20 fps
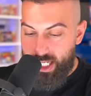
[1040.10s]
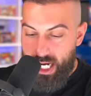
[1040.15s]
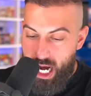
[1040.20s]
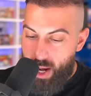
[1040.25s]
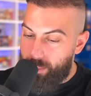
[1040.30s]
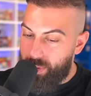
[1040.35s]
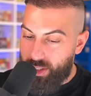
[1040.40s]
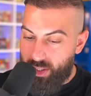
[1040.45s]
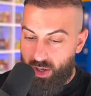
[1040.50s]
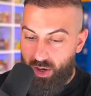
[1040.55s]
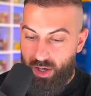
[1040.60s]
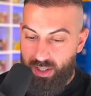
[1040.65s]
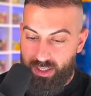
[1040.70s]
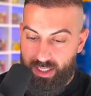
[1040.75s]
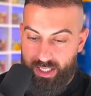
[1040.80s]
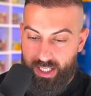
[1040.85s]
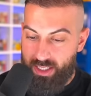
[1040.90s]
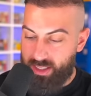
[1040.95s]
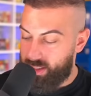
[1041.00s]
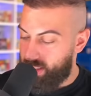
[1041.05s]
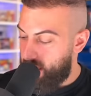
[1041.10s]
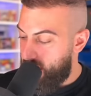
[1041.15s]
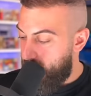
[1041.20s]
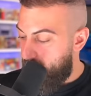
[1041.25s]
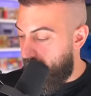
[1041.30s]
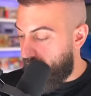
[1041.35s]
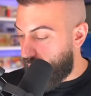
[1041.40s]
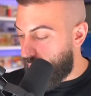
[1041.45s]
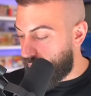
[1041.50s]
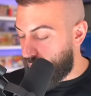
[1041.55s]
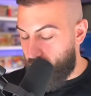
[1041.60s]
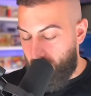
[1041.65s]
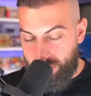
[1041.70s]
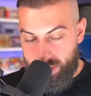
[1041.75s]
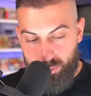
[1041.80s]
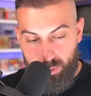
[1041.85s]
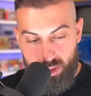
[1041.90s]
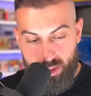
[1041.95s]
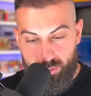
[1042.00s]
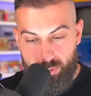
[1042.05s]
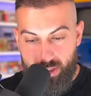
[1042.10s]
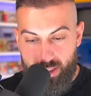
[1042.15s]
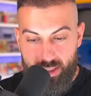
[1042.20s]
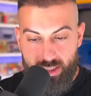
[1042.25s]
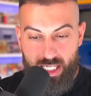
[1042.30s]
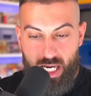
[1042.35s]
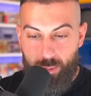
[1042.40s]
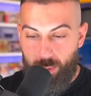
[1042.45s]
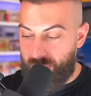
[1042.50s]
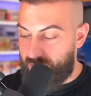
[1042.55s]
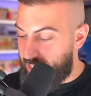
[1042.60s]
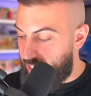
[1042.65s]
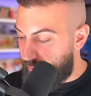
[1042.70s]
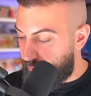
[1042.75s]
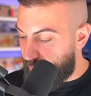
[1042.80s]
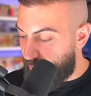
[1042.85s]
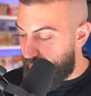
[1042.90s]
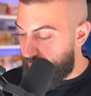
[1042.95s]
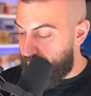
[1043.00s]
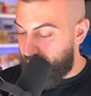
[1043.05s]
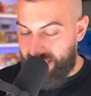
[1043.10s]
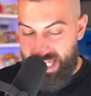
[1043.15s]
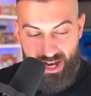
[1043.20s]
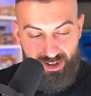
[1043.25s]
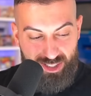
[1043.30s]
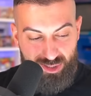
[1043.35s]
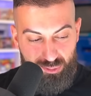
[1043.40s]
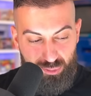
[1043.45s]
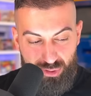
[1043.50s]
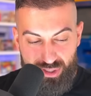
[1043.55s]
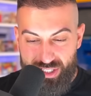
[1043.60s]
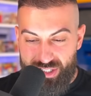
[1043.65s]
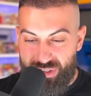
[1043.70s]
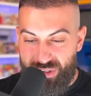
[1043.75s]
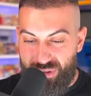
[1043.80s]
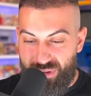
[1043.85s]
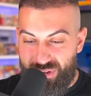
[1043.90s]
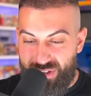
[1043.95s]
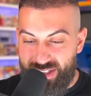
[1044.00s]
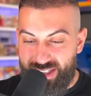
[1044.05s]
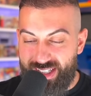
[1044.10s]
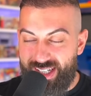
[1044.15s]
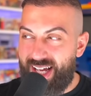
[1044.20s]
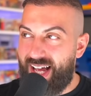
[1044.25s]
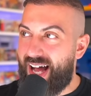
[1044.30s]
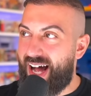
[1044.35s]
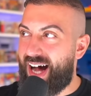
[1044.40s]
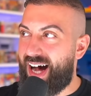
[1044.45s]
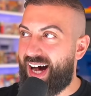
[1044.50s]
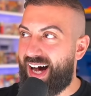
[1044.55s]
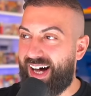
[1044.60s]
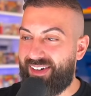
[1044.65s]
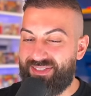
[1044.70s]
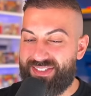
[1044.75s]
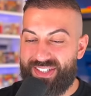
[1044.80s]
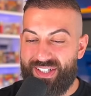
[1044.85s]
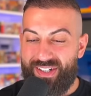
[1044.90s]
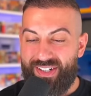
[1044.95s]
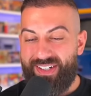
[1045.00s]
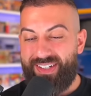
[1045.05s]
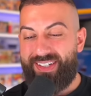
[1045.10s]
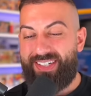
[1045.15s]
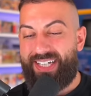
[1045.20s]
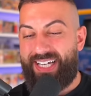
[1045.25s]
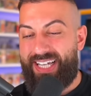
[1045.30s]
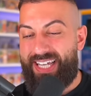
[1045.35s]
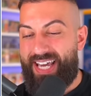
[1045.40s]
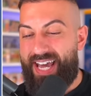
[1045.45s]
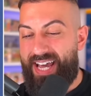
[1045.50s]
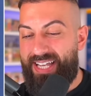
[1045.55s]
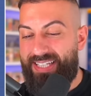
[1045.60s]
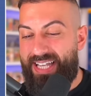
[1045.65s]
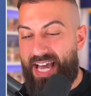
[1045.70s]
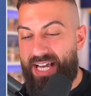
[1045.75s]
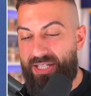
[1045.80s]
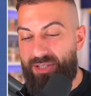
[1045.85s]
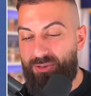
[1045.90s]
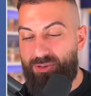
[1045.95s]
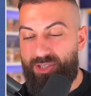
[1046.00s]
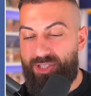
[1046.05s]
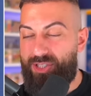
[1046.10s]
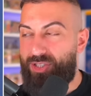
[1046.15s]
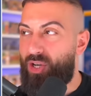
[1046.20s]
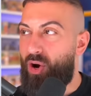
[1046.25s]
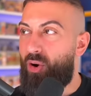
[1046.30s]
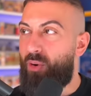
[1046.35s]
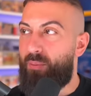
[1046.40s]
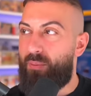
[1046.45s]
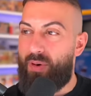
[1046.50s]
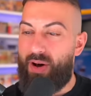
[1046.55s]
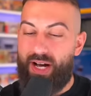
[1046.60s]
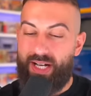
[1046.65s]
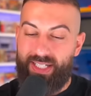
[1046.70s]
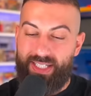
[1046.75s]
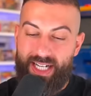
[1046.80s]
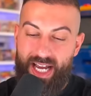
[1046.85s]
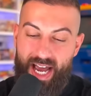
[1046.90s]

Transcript: common cards, I guess. I don't know if they're all supposed to be the same or different, but that was pretty cool. Um, dude, again, thank you so much,